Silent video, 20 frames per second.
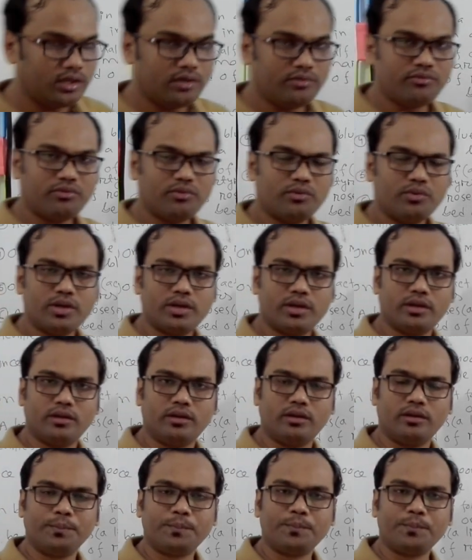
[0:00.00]
If we
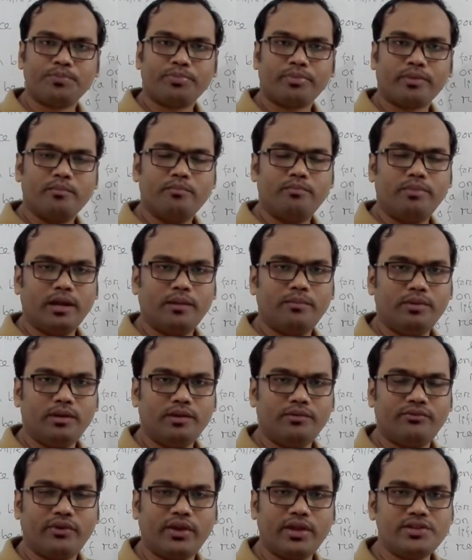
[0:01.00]
can
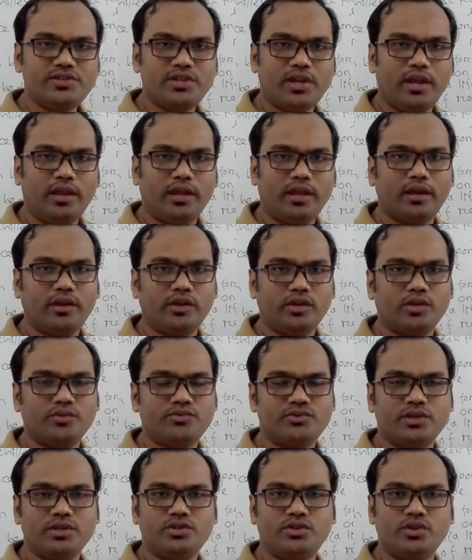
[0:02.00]
bravely face any
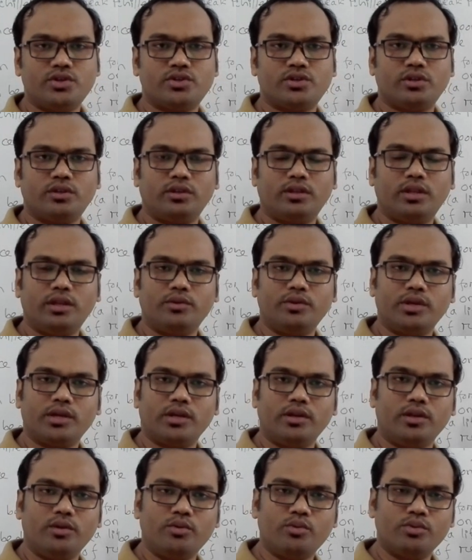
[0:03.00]
kind of situation, then
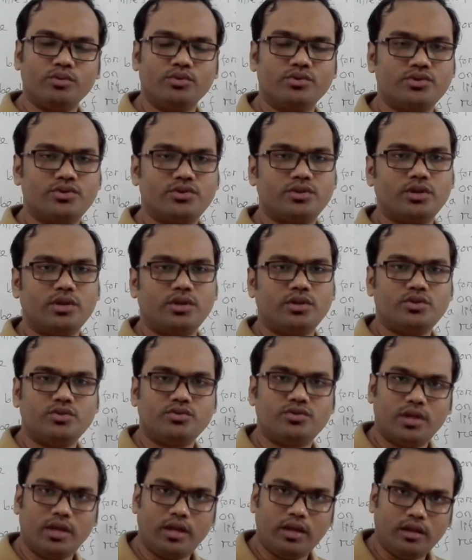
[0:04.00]
we can use
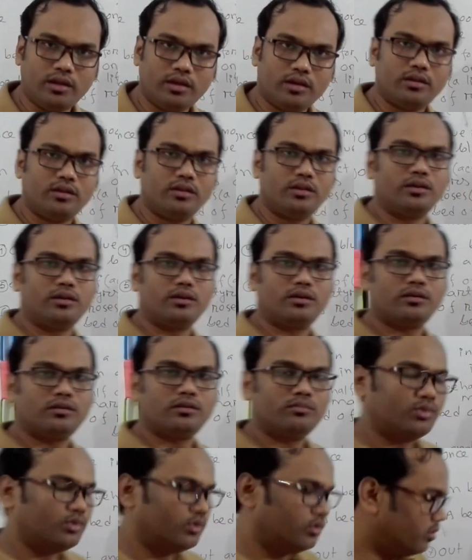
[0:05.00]
to take
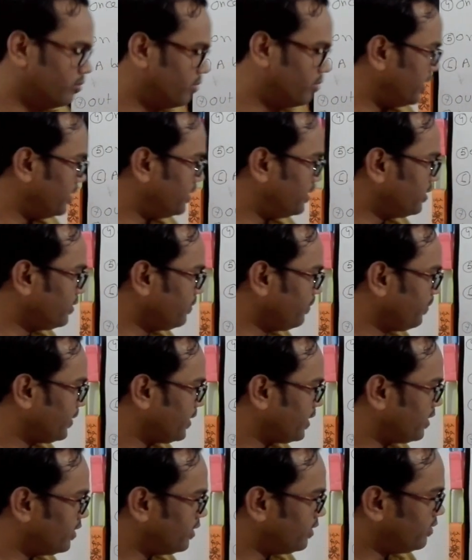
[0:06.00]
the bull by
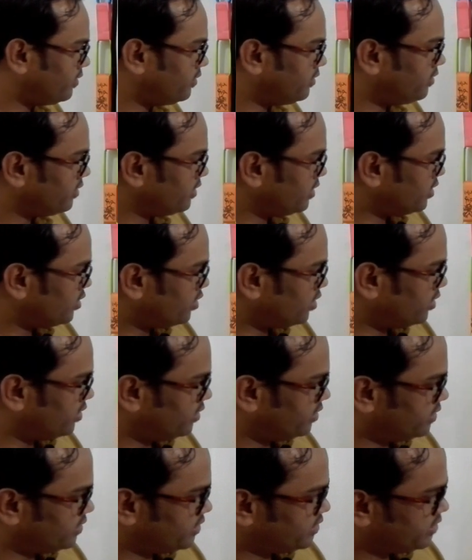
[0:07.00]
the
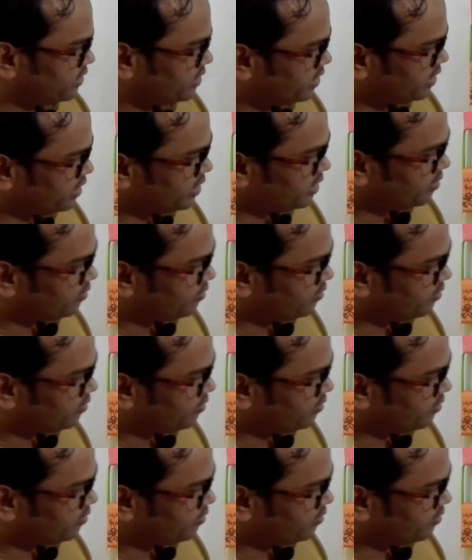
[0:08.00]
horns.